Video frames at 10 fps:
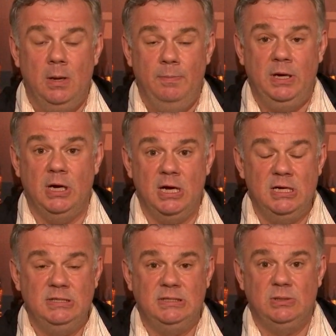
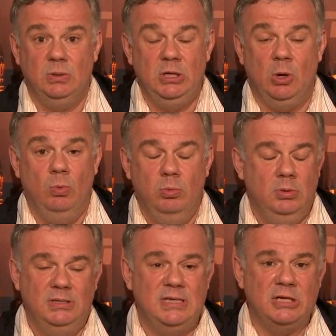because, you know,
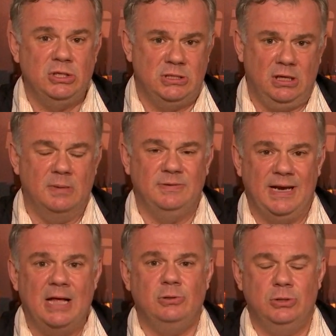it's not just the club's
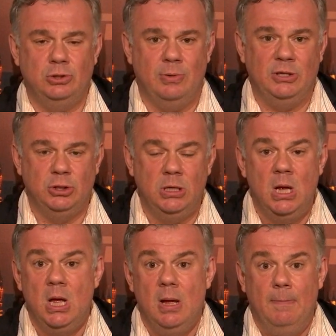financial situation,
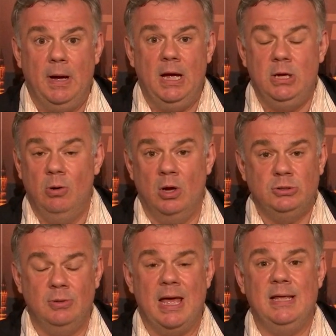but you're
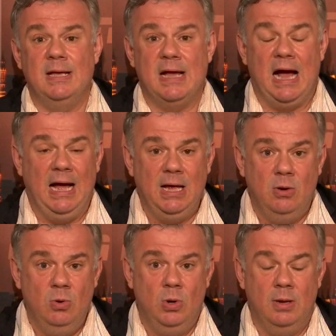also getting a guy
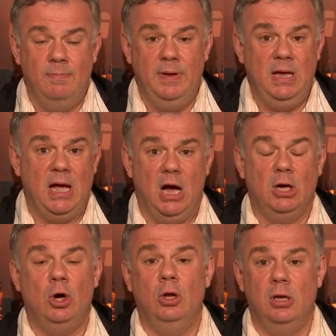who can be a
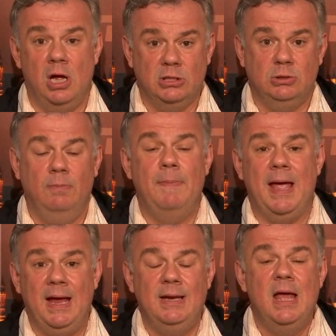colossal
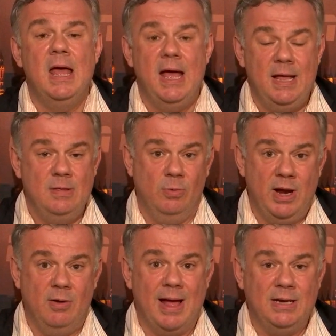pain in the
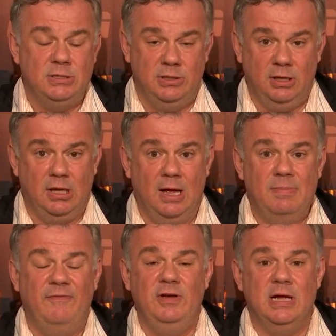rear end to the
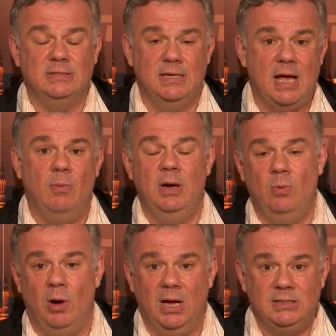club if he doesn't get what he
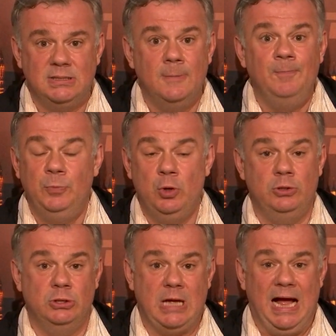wants. You
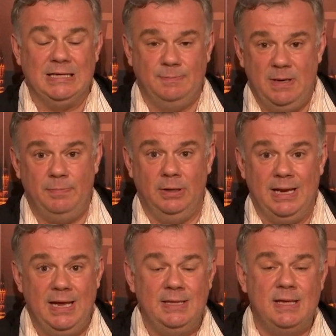can just ask people
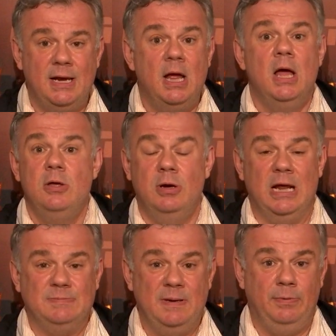at Inter, you can
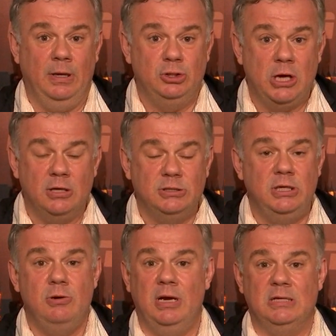ask people at Chelsea,
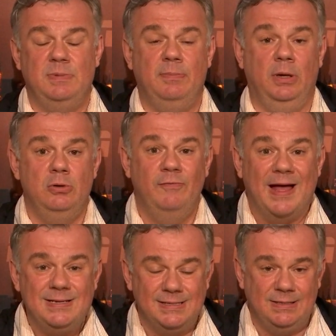you can ask people at
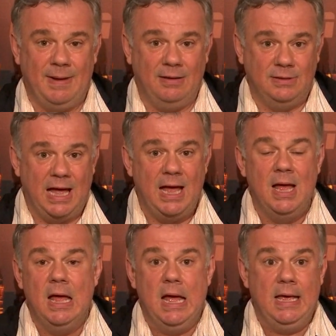Juventus about
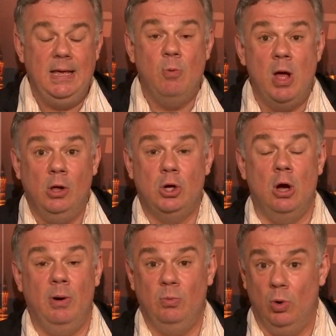that. He will
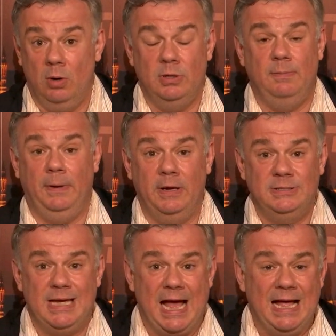go and work with the
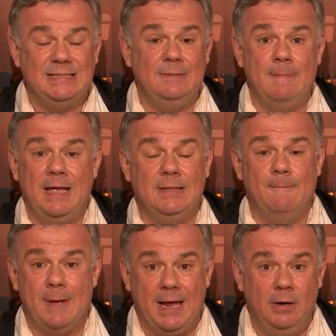players he has and make
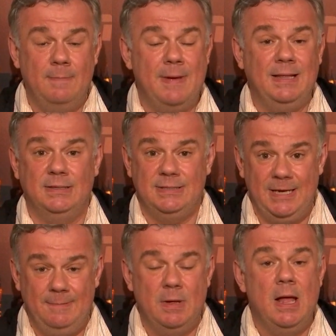them better and make the
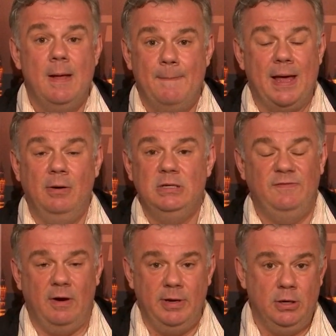team better. He's
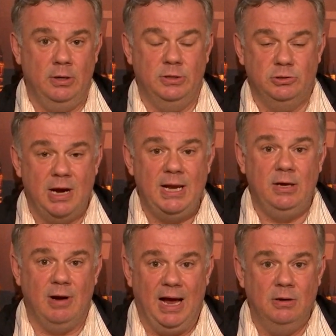very good on the
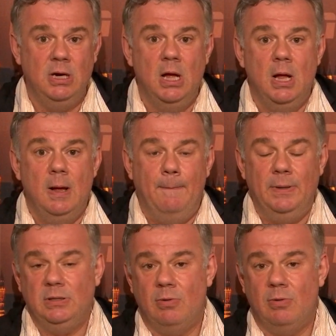training ground. But the